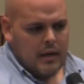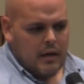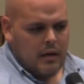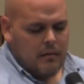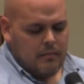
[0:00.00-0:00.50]

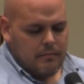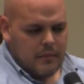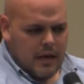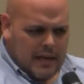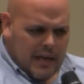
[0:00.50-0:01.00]
Um,
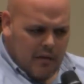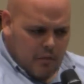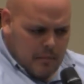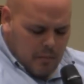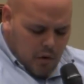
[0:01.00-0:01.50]
I can't
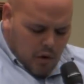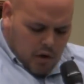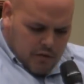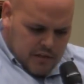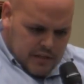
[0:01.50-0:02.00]
remember
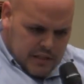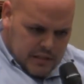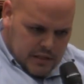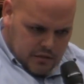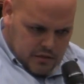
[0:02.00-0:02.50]
all of the
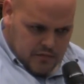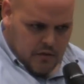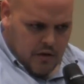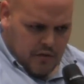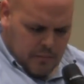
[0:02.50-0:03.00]
details
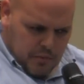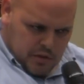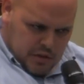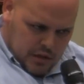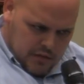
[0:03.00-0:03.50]
of, of,
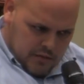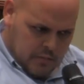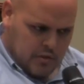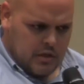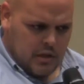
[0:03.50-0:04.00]
the, of the
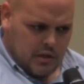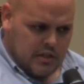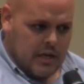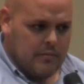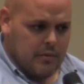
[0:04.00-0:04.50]
particular
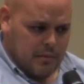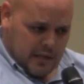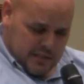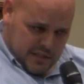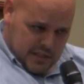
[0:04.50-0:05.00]
chapter,
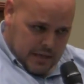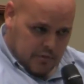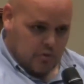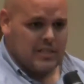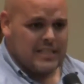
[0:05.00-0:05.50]
but it's
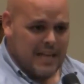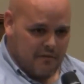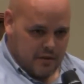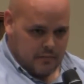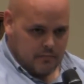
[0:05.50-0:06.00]
chapter
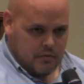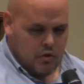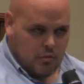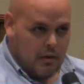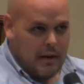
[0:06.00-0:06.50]
7.
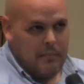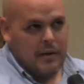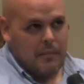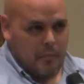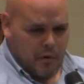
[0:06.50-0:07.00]
So, what I
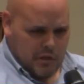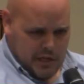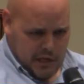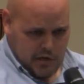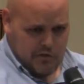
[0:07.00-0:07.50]
mean about
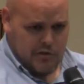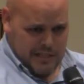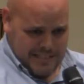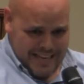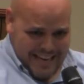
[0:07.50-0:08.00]
particular
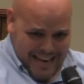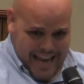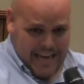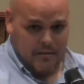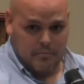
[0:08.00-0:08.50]
is
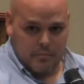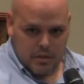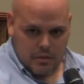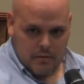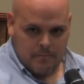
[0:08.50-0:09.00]
names.